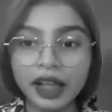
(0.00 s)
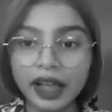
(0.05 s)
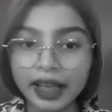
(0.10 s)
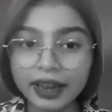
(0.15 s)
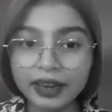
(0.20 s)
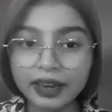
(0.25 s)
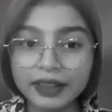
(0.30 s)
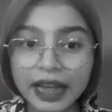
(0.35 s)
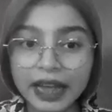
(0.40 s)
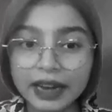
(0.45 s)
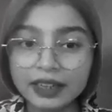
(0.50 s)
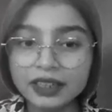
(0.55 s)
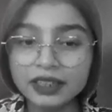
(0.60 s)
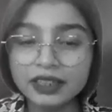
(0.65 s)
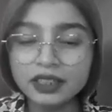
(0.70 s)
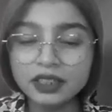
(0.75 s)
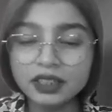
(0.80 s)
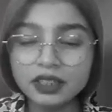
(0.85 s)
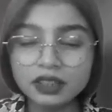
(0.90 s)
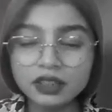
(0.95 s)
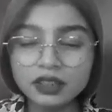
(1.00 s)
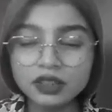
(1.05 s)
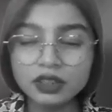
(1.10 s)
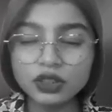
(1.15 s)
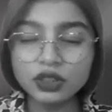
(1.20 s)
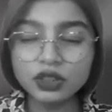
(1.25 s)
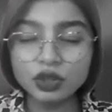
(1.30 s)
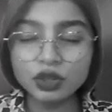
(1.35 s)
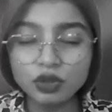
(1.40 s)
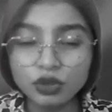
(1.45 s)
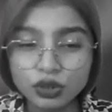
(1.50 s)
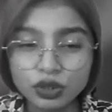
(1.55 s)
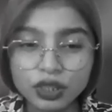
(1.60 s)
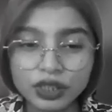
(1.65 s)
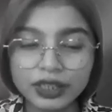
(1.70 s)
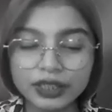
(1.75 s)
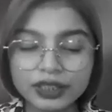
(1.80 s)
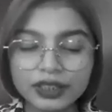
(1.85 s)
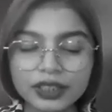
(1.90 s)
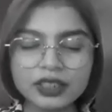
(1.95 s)
And that is
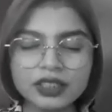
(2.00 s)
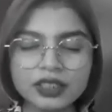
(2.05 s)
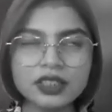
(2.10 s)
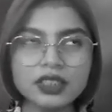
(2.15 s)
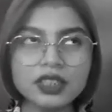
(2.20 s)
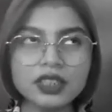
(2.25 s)
usually the